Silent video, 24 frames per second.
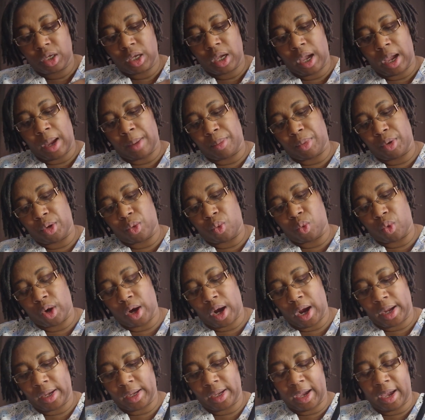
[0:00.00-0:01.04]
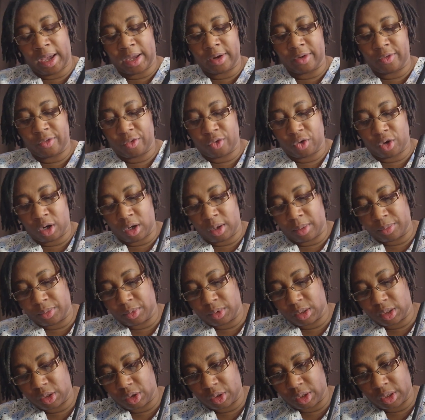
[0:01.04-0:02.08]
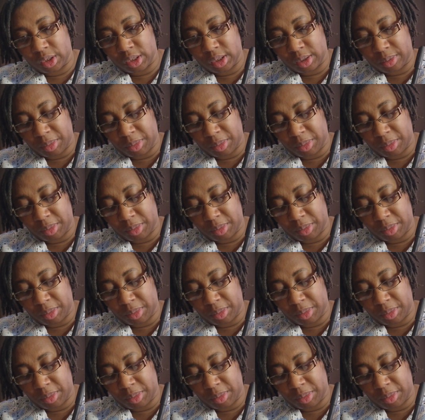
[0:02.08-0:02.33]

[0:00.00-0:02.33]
I put where I got it from. So this